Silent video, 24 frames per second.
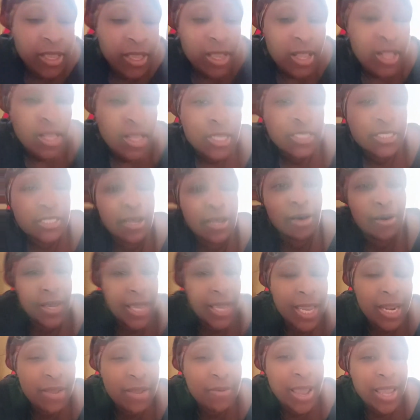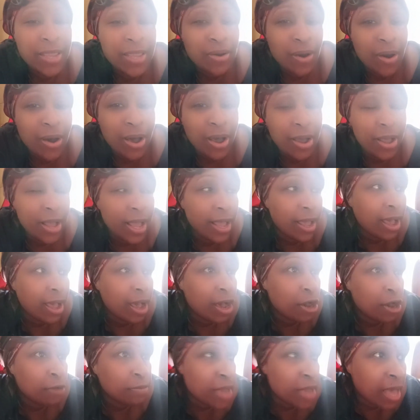So anyway, y'all,
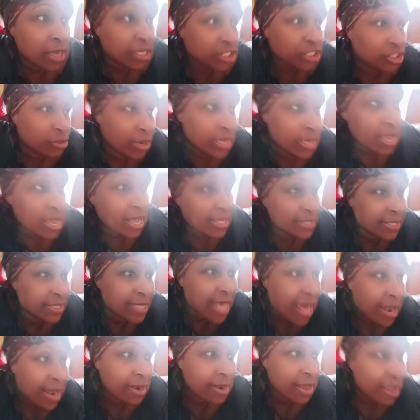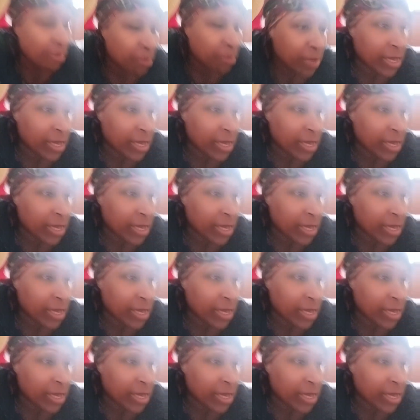I hope y'all enjoy y'all Saturday,